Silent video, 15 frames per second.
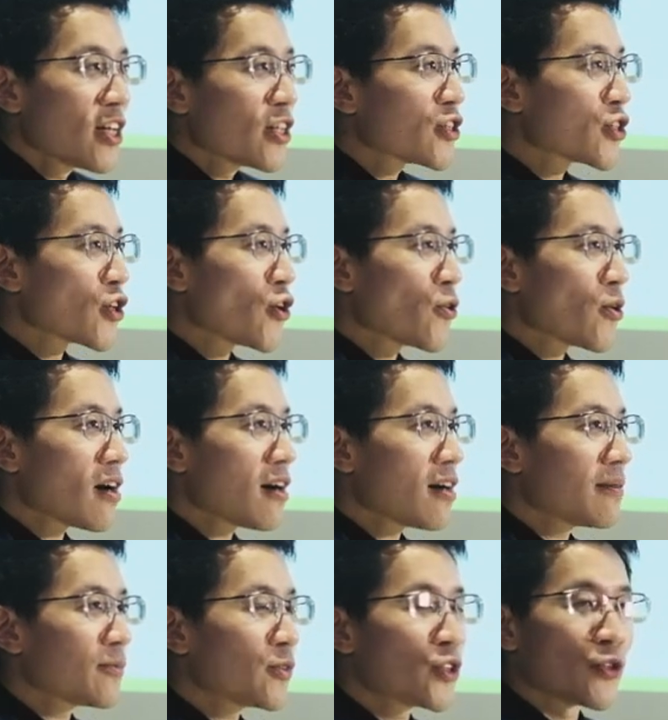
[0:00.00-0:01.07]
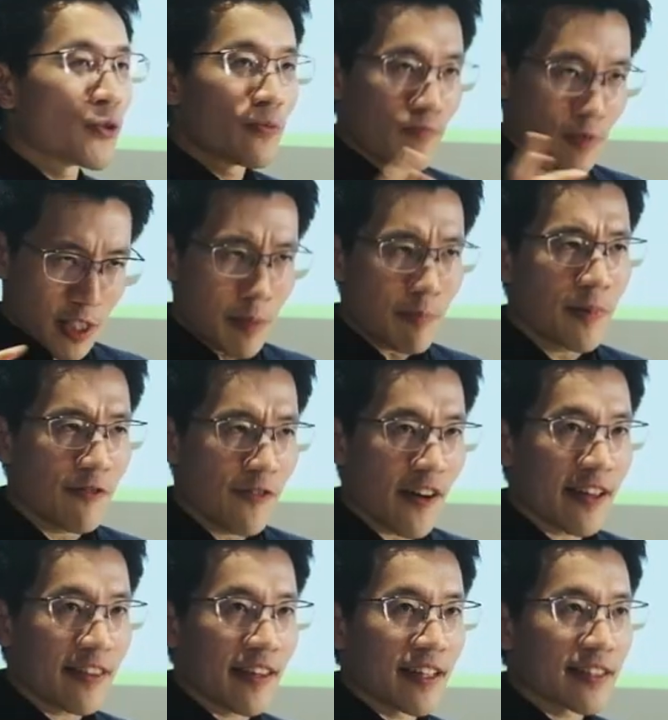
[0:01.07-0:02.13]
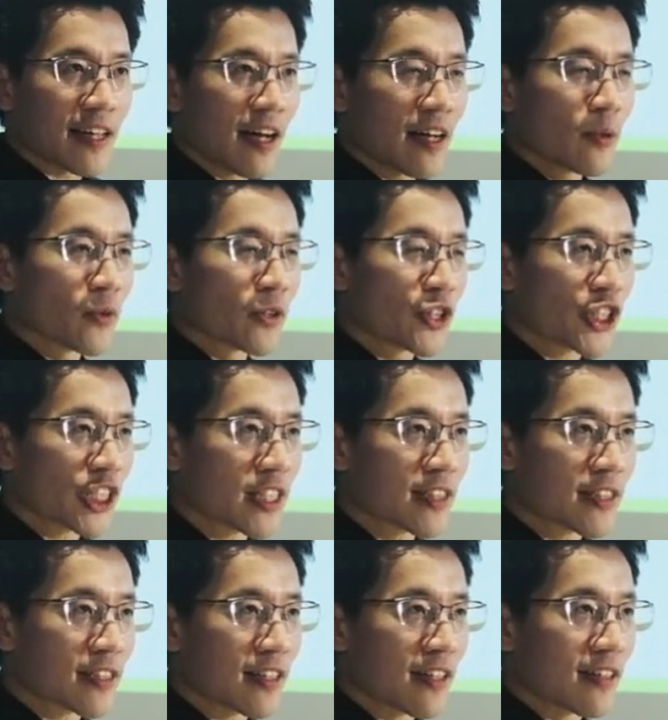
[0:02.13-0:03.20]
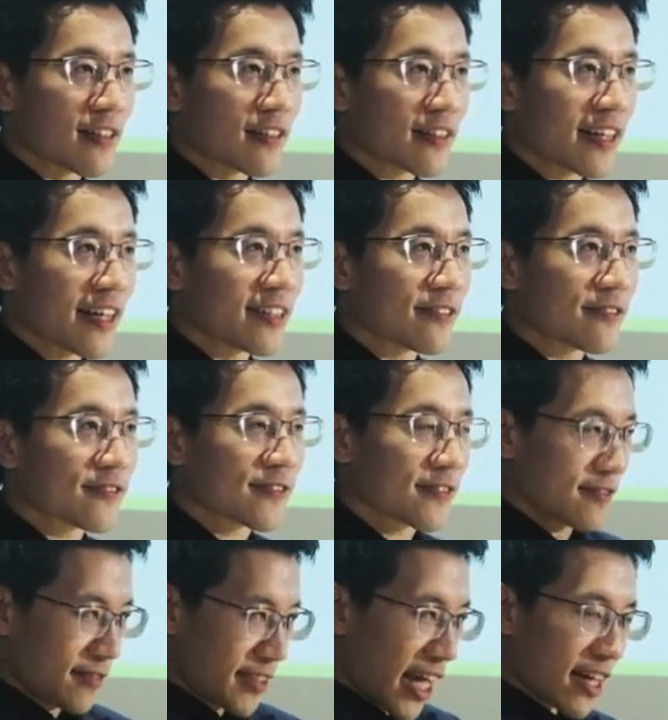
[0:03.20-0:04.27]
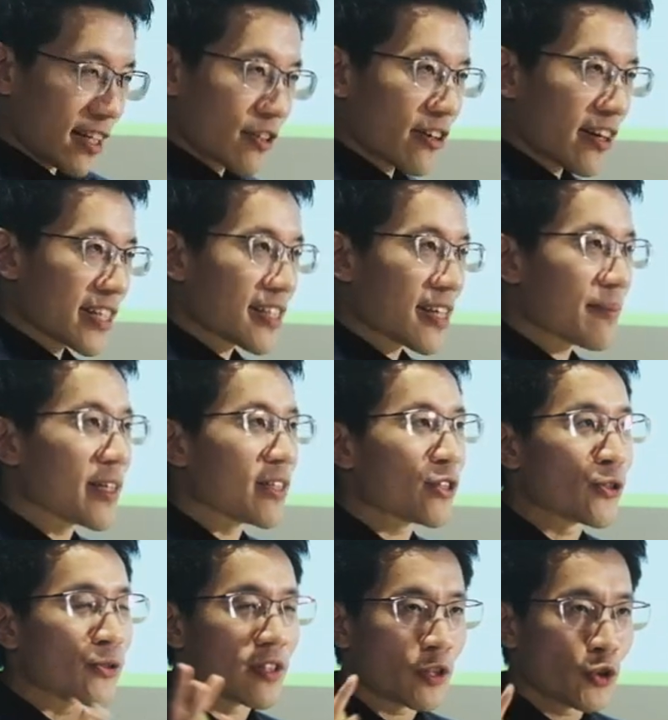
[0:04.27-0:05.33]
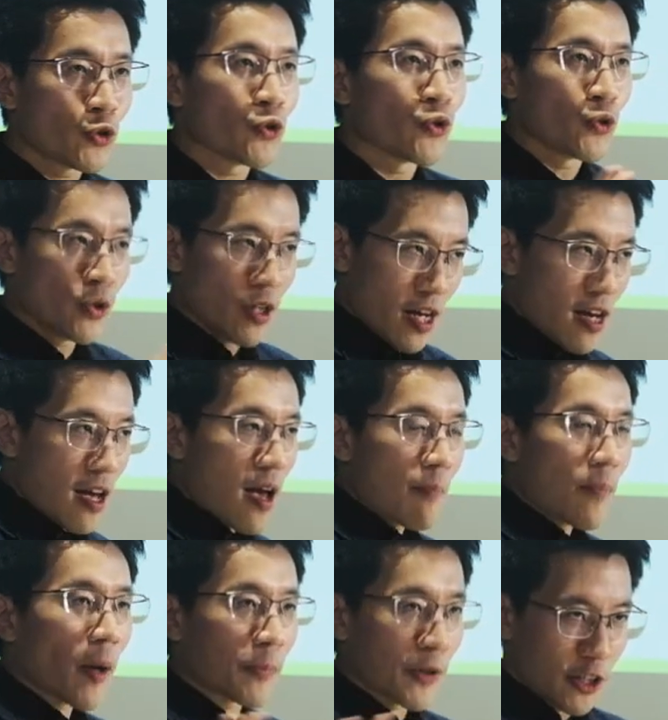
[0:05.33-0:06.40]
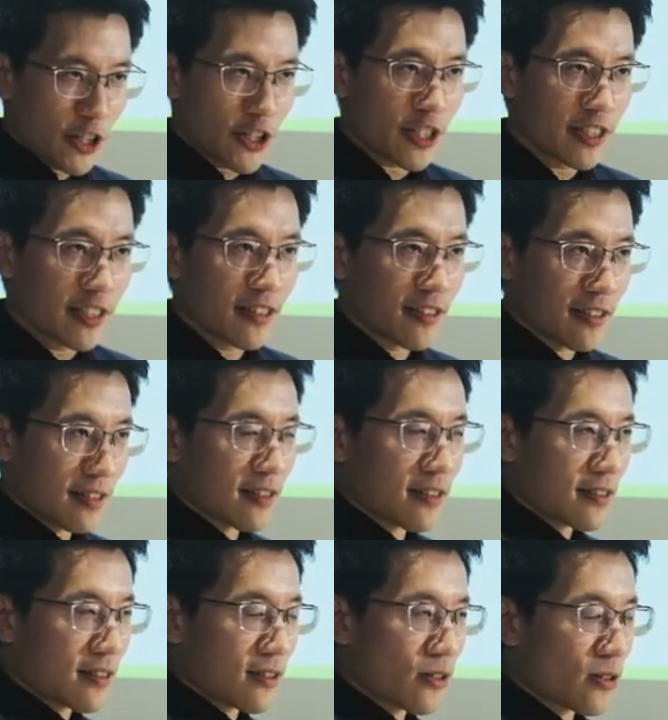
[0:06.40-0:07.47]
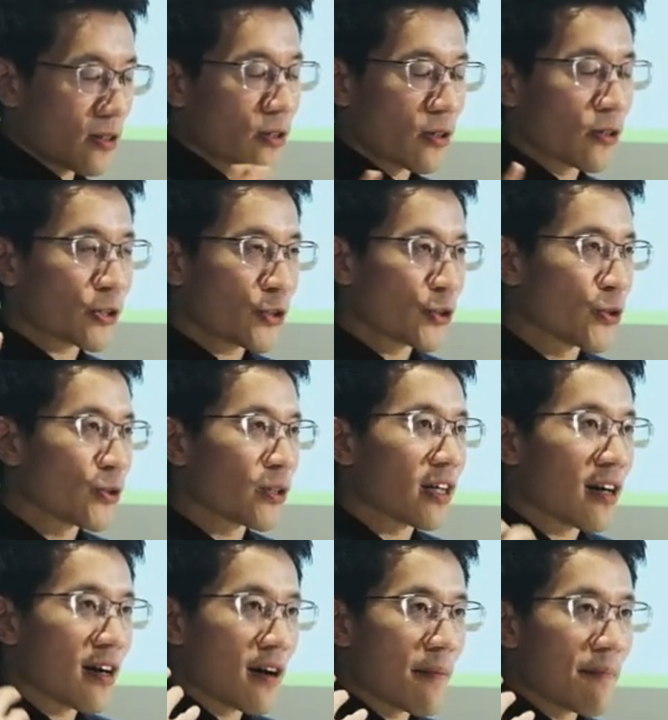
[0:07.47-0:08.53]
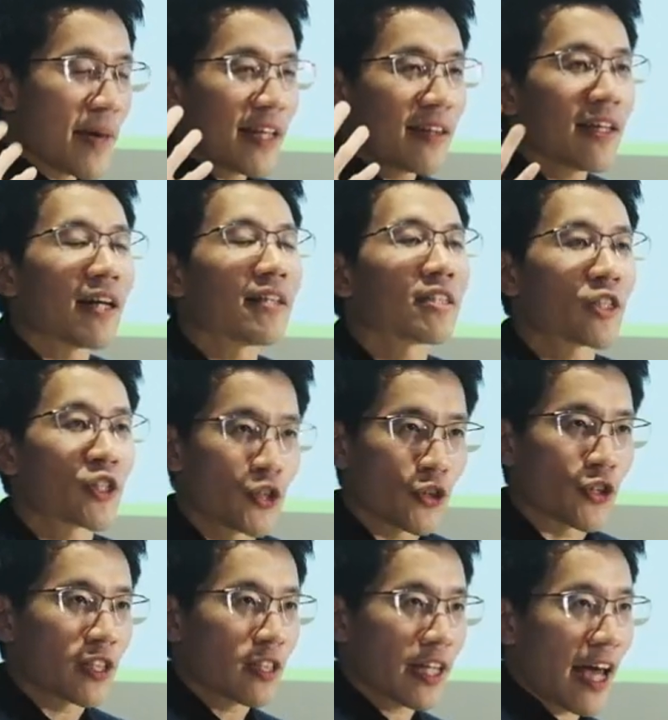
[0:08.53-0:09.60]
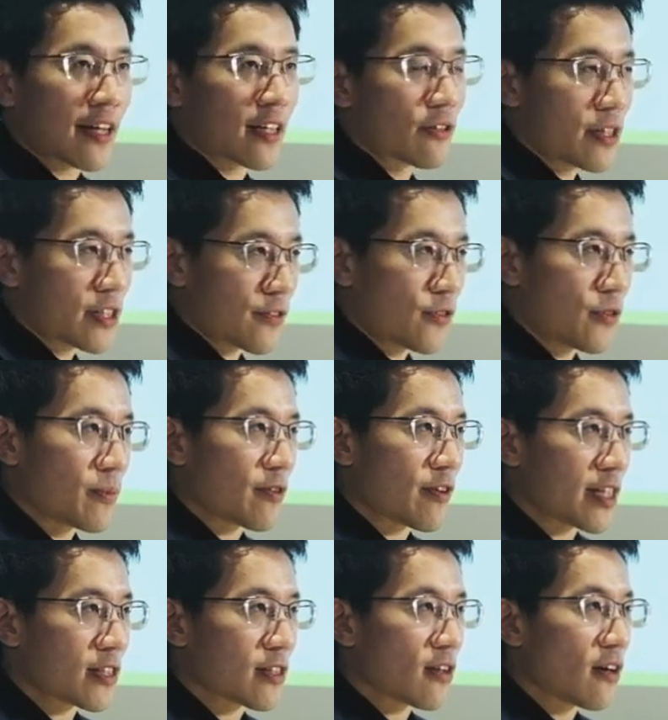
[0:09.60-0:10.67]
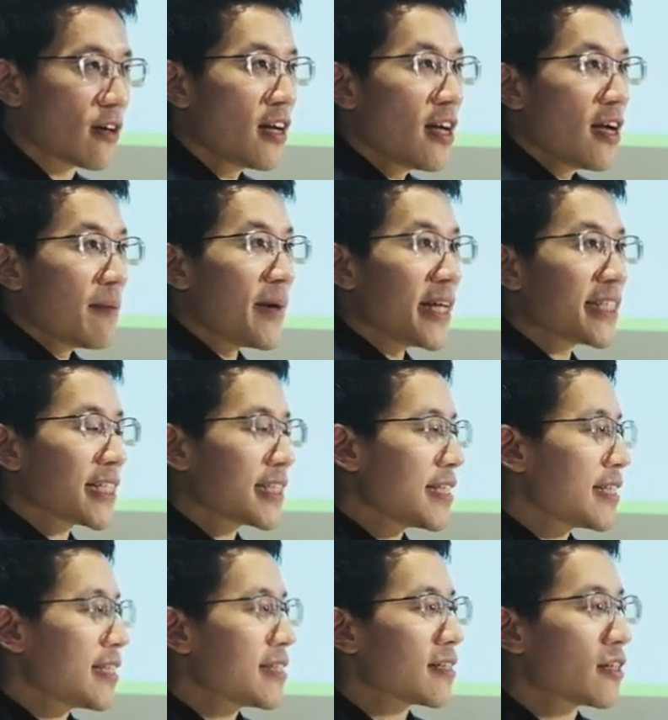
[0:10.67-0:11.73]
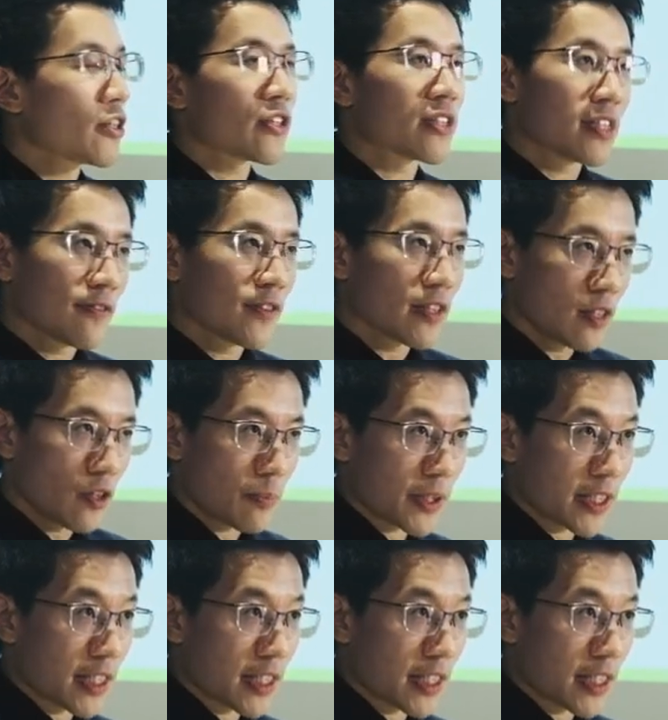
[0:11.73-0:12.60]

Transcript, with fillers: So um, to simplify things, I will just uh, kind of categorize them into the two popular uh, or, or, two uh, mainly understood categories of human rights law. Basically, these are your civil and your